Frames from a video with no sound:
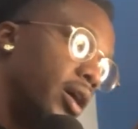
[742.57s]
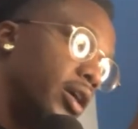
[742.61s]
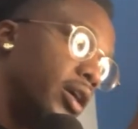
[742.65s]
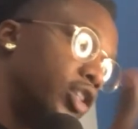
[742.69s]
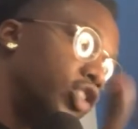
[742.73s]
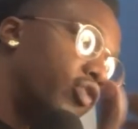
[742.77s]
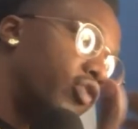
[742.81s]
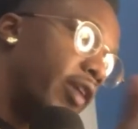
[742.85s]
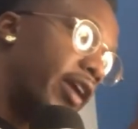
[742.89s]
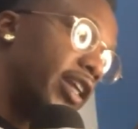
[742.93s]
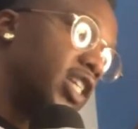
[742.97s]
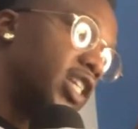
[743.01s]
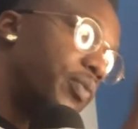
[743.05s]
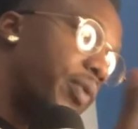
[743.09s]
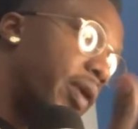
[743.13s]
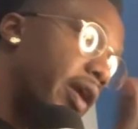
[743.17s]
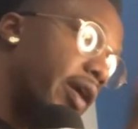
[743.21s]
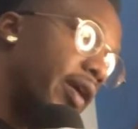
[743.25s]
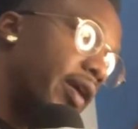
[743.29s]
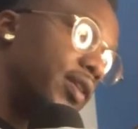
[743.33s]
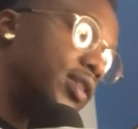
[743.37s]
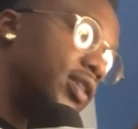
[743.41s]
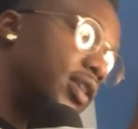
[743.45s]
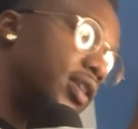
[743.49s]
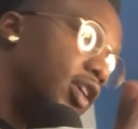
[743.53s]

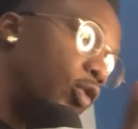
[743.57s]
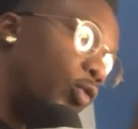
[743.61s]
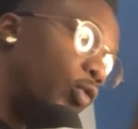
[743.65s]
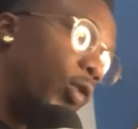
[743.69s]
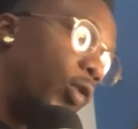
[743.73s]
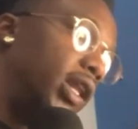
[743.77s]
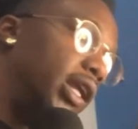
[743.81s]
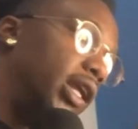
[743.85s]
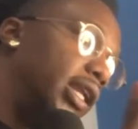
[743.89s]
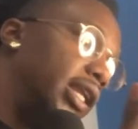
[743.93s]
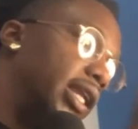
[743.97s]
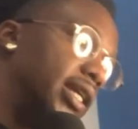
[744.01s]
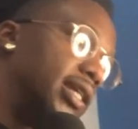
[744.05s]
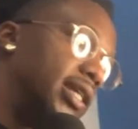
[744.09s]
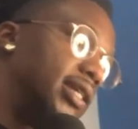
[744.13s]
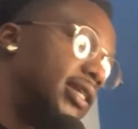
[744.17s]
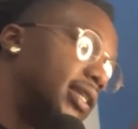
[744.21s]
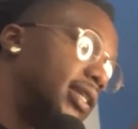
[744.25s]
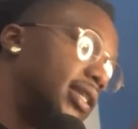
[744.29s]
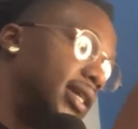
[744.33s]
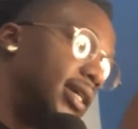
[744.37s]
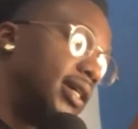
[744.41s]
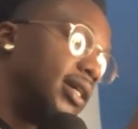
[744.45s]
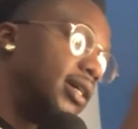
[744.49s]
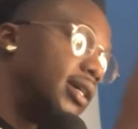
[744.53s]
transparency and willingness
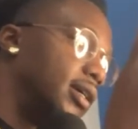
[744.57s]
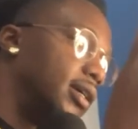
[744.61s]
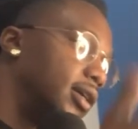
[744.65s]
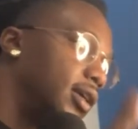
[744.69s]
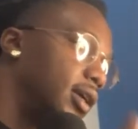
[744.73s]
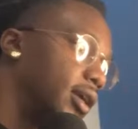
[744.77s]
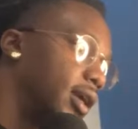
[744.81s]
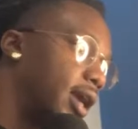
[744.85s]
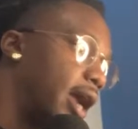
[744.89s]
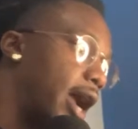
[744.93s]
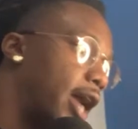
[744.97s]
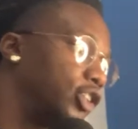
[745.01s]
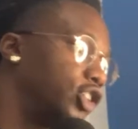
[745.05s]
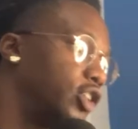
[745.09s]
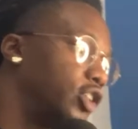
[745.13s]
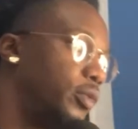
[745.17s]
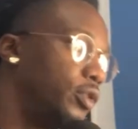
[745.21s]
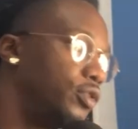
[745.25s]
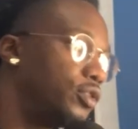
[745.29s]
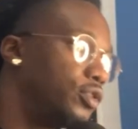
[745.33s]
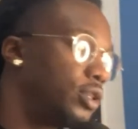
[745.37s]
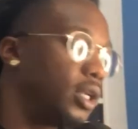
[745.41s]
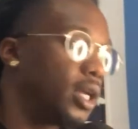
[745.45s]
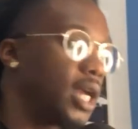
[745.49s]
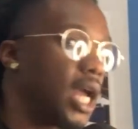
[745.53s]
to
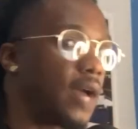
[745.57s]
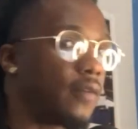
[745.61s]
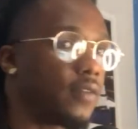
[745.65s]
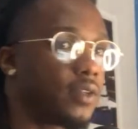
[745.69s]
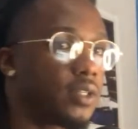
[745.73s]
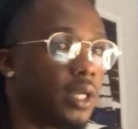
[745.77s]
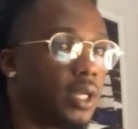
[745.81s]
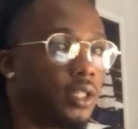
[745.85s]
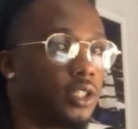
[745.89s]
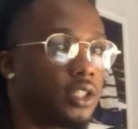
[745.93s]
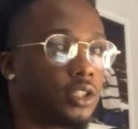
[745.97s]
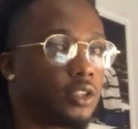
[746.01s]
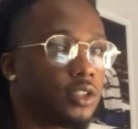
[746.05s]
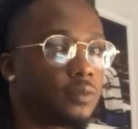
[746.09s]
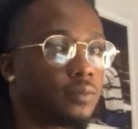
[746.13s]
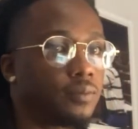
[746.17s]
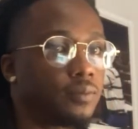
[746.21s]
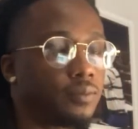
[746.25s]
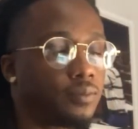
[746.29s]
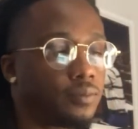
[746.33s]
contribute to the conversation.